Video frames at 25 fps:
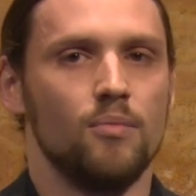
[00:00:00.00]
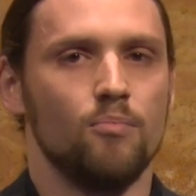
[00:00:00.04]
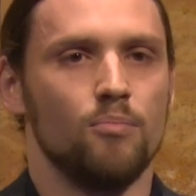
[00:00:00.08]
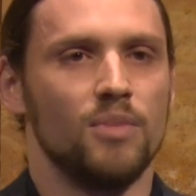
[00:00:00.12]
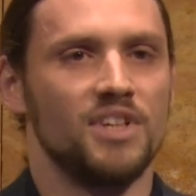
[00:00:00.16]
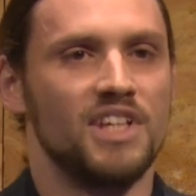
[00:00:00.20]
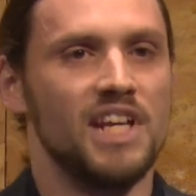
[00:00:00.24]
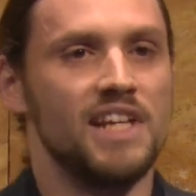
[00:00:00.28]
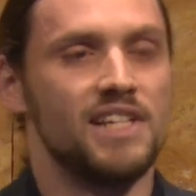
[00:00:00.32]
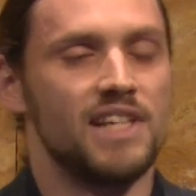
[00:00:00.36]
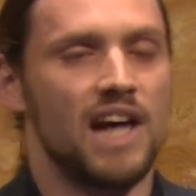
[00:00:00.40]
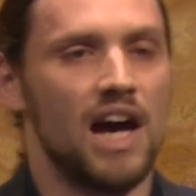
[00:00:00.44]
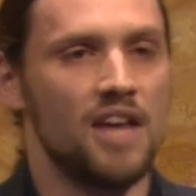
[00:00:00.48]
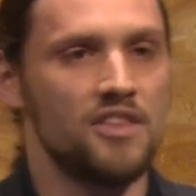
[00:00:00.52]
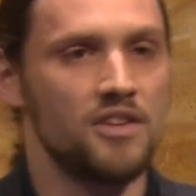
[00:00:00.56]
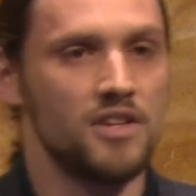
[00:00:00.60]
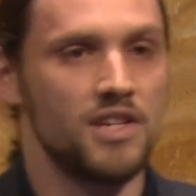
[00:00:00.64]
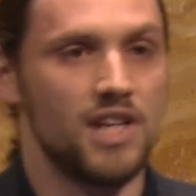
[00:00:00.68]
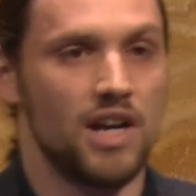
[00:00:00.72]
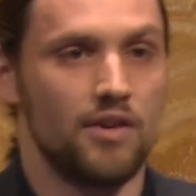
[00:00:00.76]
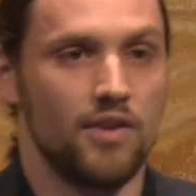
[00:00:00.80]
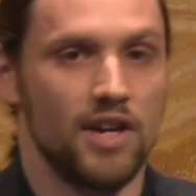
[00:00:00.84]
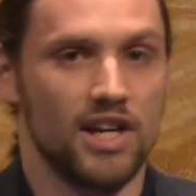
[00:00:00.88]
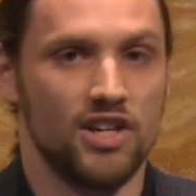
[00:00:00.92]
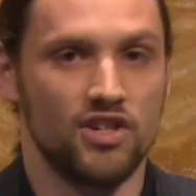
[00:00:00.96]
But these other
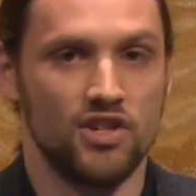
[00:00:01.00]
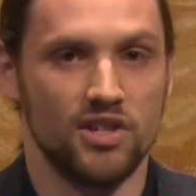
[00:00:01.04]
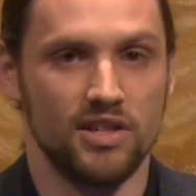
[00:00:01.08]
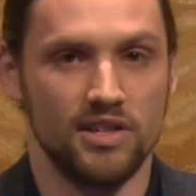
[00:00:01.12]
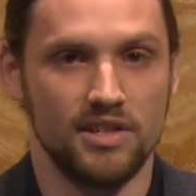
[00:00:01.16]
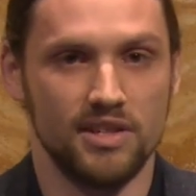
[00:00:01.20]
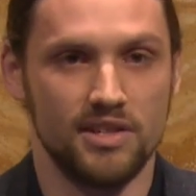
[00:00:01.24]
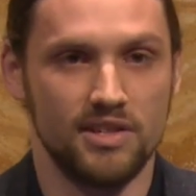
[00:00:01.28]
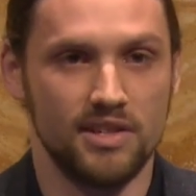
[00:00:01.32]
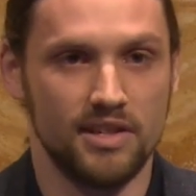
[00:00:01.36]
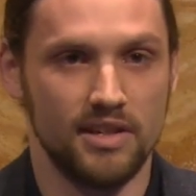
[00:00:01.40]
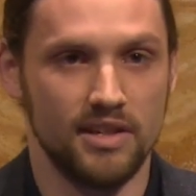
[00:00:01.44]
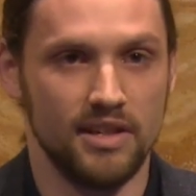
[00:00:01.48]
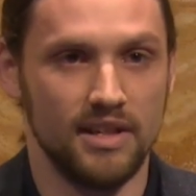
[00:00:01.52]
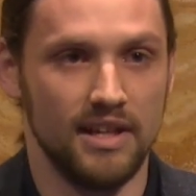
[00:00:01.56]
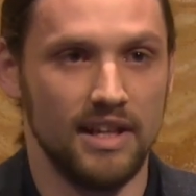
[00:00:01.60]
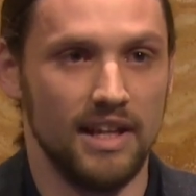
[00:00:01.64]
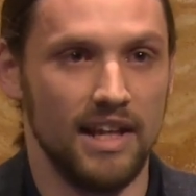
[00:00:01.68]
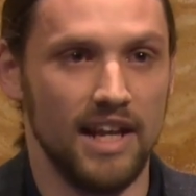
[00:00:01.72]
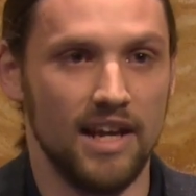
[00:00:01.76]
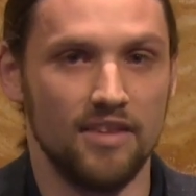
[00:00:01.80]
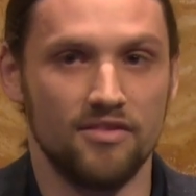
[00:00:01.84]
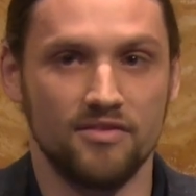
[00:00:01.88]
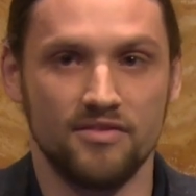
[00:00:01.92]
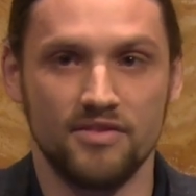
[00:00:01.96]
directions,
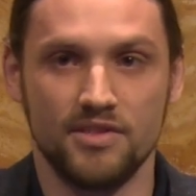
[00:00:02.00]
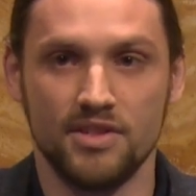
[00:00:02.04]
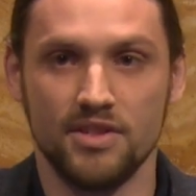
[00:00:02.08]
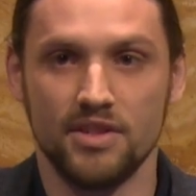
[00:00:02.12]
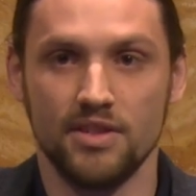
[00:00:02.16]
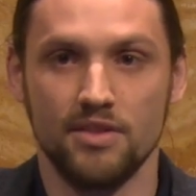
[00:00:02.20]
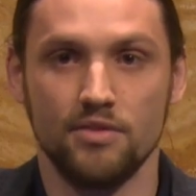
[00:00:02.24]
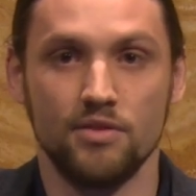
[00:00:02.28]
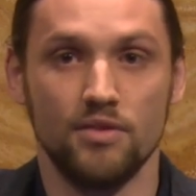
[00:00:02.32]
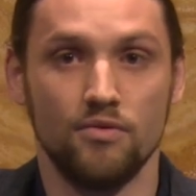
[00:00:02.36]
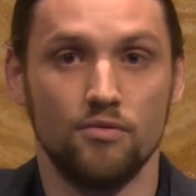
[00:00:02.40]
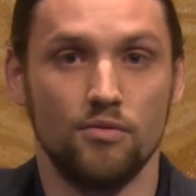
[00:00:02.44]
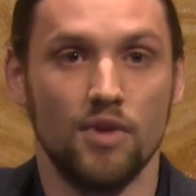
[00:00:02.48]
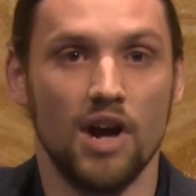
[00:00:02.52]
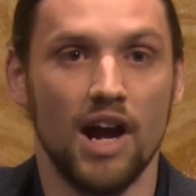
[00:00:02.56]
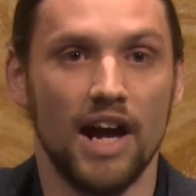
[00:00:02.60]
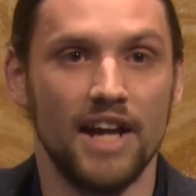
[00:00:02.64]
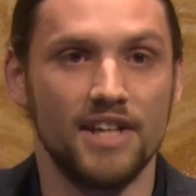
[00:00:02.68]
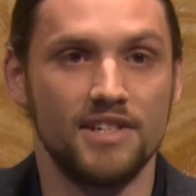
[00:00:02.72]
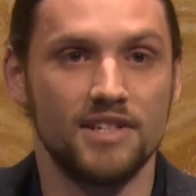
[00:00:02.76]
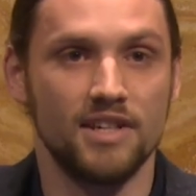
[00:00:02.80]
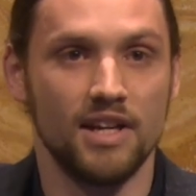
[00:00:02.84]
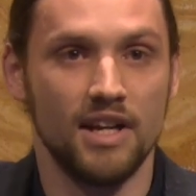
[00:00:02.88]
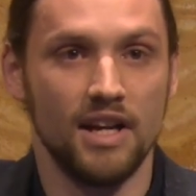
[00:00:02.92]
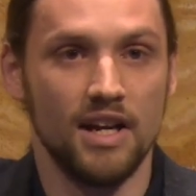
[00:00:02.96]
left,
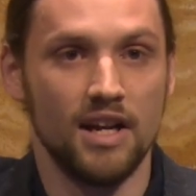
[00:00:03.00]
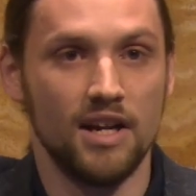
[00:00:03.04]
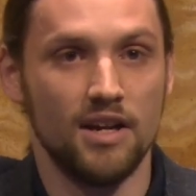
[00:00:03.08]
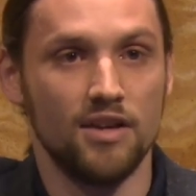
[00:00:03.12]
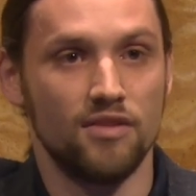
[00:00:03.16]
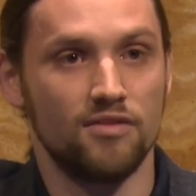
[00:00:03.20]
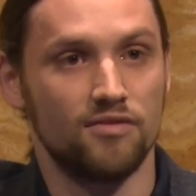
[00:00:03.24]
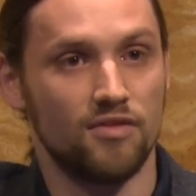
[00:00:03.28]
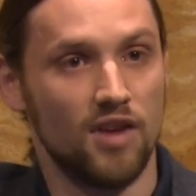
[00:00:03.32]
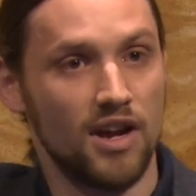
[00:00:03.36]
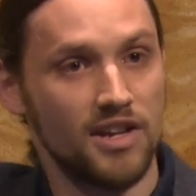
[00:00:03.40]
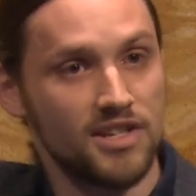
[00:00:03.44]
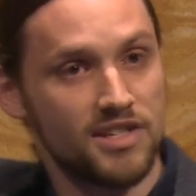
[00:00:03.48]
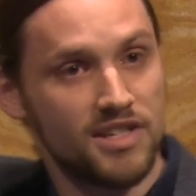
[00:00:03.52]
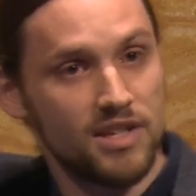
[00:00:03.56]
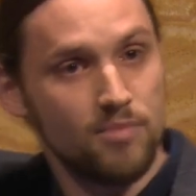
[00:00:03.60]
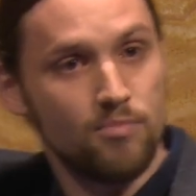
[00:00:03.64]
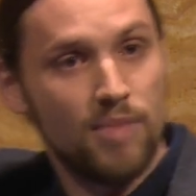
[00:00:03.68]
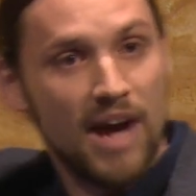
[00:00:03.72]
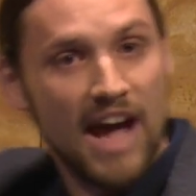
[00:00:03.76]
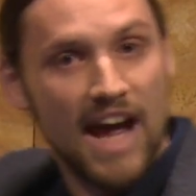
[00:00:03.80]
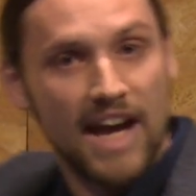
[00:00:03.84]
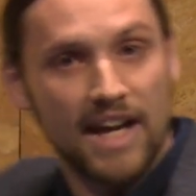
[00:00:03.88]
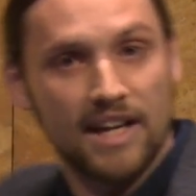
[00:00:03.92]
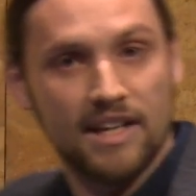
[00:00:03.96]
right, front
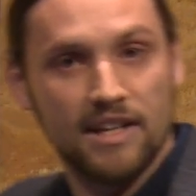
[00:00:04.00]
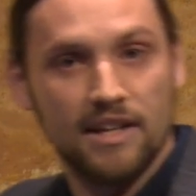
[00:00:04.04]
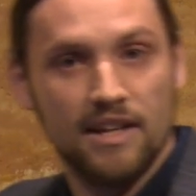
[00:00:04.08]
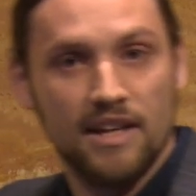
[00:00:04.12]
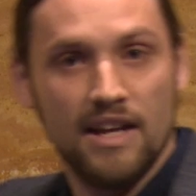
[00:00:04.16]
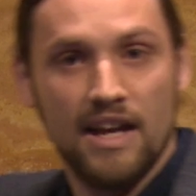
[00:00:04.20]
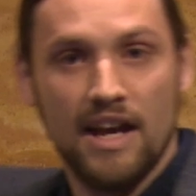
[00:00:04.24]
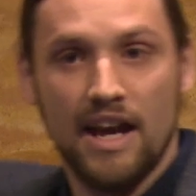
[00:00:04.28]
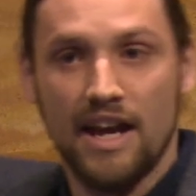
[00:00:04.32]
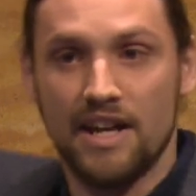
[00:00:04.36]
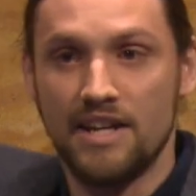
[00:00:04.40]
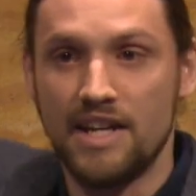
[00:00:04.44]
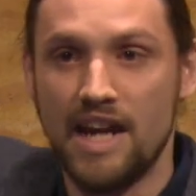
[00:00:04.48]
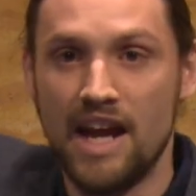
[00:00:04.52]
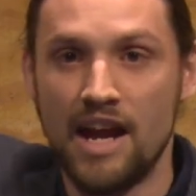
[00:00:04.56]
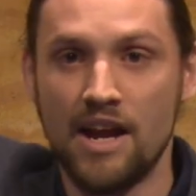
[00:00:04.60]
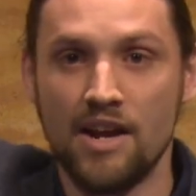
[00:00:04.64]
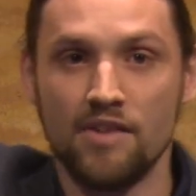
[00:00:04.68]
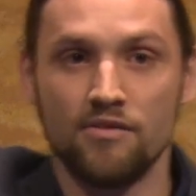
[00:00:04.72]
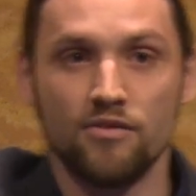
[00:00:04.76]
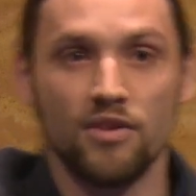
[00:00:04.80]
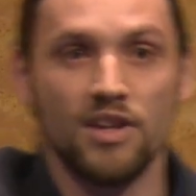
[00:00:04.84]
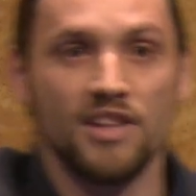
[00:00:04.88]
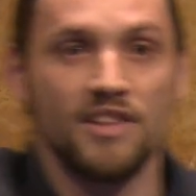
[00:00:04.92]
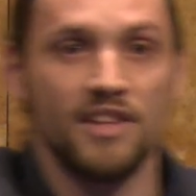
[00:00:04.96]
and back, and
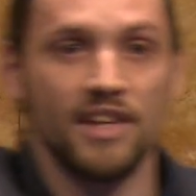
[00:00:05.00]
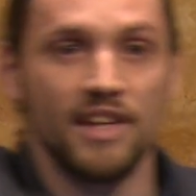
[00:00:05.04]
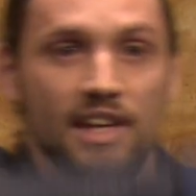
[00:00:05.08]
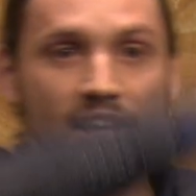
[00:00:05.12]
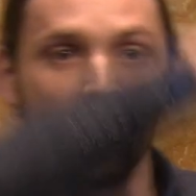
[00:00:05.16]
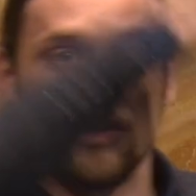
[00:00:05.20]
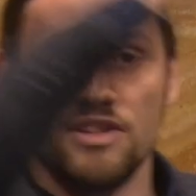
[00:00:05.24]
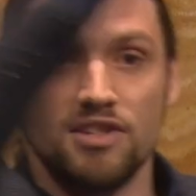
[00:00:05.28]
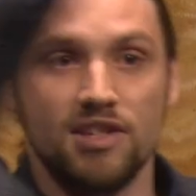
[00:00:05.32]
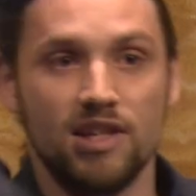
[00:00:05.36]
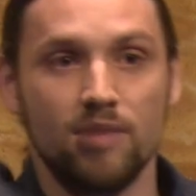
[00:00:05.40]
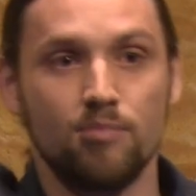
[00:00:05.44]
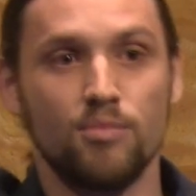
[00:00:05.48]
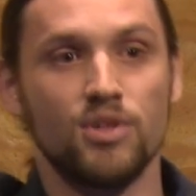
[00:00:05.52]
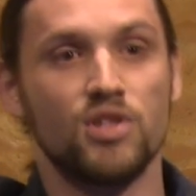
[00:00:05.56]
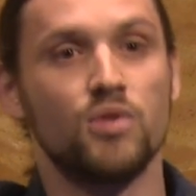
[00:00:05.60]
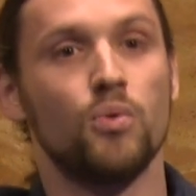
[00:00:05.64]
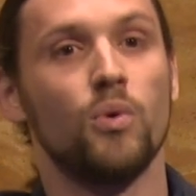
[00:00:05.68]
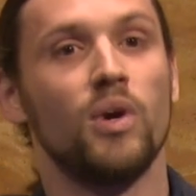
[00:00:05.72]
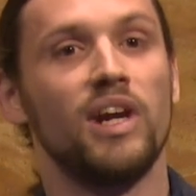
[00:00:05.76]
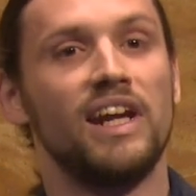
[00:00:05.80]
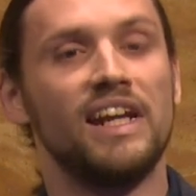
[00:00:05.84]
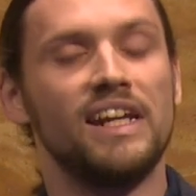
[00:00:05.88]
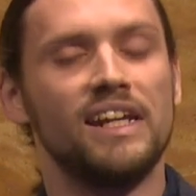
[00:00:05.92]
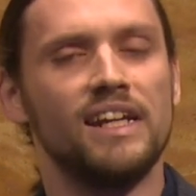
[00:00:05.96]
everything else in
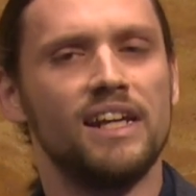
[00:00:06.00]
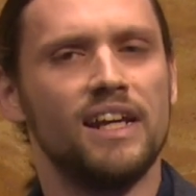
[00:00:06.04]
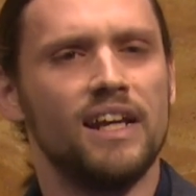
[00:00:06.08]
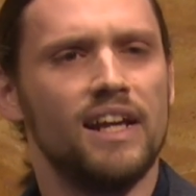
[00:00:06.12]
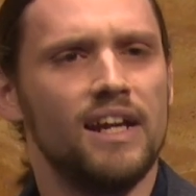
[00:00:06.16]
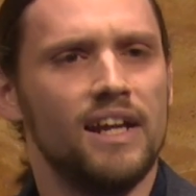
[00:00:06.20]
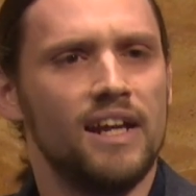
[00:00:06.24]
between,